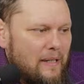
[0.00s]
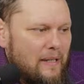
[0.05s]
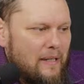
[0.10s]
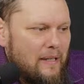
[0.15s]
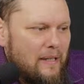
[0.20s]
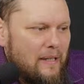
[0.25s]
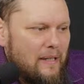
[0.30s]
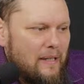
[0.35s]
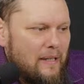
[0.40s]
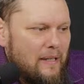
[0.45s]

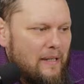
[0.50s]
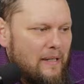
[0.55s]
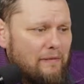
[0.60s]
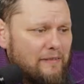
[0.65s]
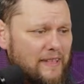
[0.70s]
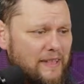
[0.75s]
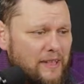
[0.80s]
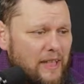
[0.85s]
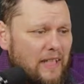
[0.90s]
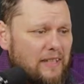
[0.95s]
But some have
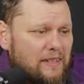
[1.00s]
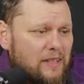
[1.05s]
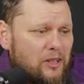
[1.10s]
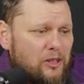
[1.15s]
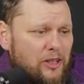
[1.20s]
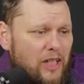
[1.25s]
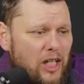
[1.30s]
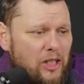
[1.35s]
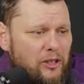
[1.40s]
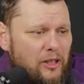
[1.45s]
suggested
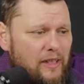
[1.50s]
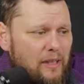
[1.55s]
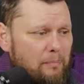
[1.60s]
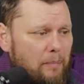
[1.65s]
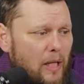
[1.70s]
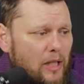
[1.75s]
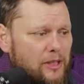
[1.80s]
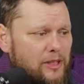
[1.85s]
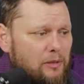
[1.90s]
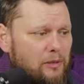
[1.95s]
changing the
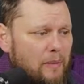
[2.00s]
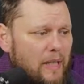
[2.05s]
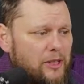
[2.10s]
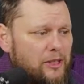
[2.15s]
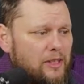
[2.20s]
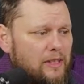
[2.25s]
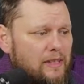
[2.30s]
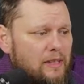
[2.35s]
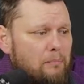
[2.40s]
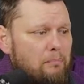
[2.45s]

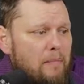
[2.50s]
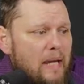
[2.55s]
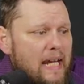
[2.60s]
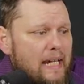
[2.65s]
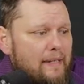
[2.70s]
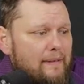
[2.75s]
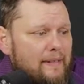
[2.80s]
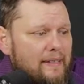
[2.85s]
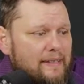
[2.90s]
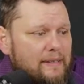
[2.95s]
punctuation to make
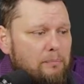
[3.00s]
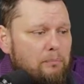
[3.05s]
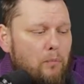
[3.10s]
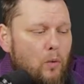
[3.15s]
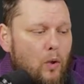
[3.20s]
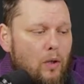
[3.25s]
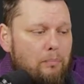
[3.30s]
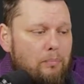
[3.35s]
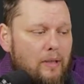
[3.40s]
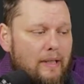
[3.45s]
this
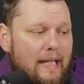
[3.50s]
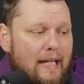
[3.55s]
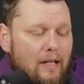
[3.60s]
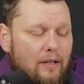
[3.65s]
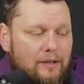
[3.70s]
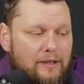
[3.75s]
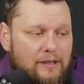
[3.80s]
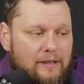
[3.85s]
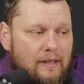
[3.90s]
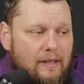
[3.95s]
more
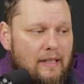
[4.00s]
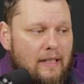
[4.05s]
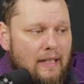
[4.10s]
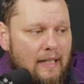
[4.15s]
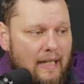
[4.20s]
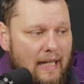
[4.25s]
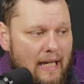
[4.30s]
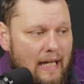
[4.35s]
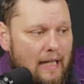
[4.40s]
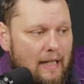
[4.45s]
pronounced,
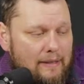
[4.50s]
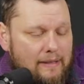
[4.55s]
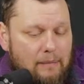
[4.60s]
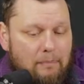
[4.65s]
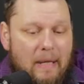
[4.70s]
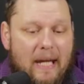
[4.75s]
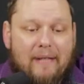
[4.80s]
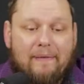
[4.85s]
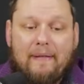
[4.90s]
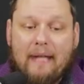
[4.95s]
to
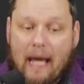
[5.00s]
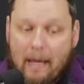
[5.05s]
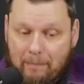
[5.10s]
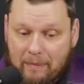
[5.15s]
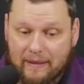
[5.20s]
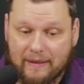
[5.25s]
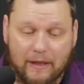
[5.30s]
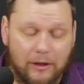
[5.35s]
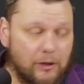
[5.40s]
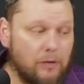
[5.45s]
make the
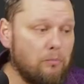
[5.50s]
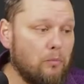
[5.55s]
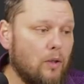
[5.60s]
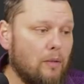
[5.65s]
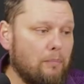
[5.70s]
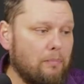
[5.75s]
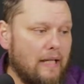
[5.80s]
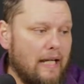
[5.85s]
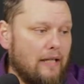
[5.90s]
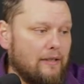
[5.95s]
apposition more
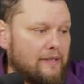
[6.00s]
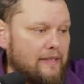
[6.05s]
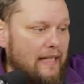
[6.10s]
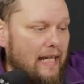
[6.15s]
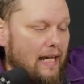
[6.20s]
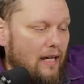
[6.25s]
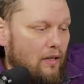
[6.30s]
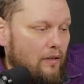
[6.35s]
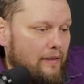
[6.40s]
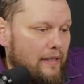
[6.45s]
pronounced, and
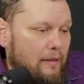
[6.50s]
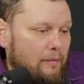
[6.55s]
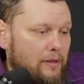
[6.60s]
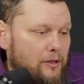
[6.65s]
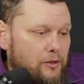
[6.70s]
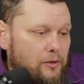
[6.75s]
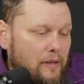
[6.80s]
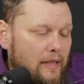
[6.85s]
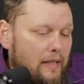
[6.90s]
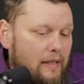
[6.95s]
how they would
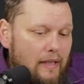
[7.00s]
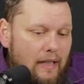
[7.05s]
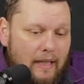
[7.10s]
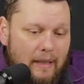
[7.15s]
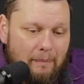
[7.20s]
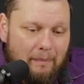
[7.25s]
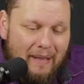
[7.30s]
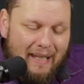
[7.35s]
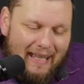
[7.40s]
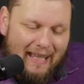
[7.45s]

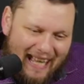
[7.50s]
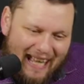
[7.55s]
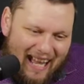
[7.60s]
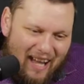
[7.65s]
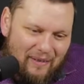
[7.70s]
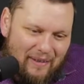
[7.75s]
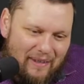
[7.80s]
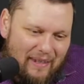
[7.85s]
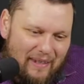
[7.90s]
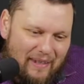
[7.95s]

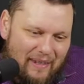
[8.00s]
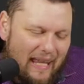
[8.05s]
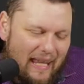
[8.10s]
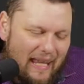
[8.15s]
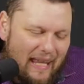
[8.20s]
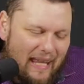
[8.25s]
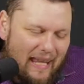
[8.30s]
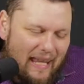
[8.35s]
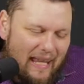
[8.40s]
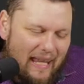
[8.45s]
how they
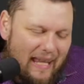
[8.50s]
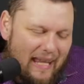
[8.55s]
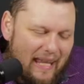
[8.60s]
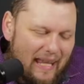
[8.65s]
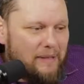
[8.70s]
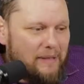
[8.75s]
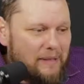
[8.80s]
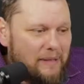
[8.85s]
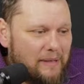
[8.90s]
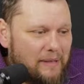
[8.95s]

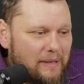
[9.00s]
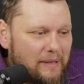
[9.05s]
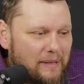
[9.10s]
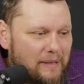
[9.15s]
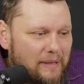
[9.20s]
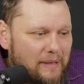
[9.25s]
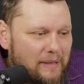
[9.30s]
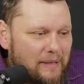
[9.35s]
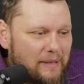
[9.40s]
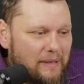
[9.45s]
possibly would
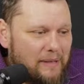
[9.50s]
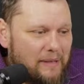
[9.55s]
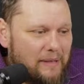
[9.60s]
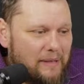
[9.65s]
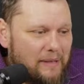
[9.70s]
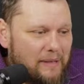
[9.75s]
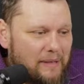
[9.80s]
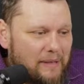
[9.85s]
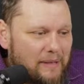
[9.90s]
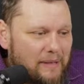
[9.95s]
punctuate it would be
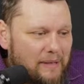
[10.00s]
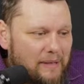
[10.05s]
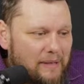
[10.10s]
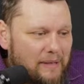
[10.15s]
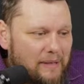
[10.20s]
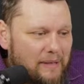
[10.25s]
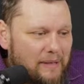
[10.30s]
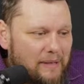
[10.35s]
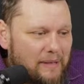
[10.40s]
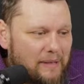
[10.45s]
something
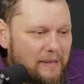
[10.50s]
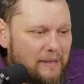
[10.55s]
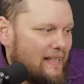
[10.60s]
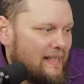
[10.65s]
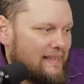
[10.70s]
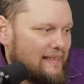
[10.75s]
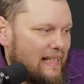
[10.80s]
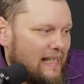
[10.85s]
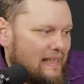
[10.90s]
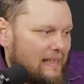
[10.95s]
like this, not
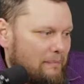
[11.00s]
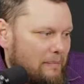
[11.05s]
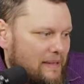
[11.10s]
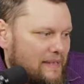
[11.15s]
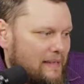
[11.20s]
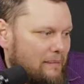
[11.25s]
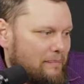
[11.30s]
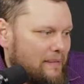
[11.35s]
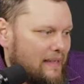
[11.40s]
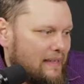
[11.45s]
exactly, but
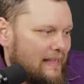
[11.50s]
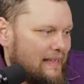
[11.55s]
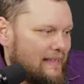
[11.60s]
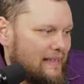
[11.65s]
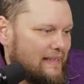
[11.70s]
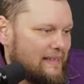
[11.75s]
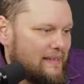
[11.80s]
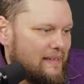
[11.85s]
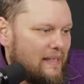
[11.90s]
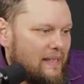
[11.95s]
something like
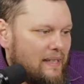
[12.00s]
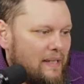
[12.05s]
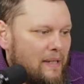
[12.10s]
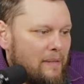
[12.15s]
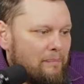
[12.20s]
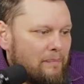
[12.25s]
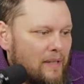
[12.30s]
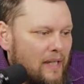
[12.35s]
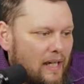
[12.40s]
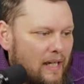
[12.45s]
this.
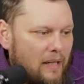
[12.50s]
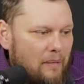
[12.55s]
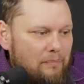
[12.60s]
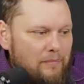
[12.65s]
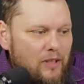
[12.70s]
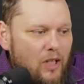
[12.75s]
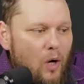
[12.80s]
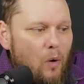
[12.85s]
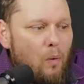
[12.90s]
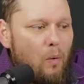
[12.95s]

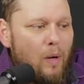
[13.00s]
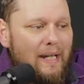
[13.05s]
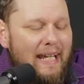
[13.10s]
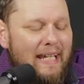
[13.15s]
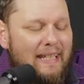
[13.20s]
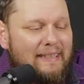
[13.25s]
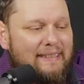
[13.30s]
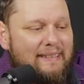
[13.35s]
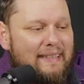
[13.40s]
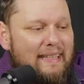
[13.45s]
No one
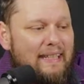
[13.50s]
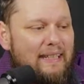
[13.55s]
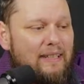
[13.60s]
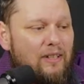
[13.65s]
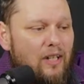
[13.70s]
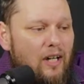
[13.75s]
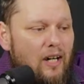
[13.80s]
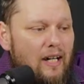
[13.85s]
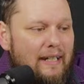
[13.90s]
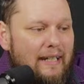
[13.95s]
has seen
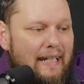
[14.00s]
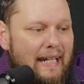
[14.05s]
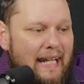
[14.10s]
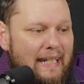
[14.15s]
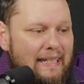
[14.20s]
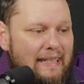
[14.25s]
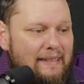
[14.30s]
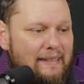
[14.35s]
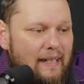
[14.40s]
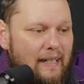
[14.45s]
God at
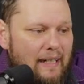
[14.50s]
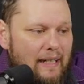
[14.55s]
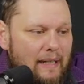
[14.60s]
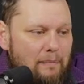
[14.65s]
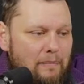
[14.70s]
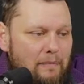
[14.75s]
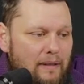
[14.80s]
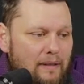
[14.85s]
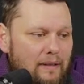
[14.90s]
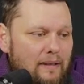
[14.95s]
any time,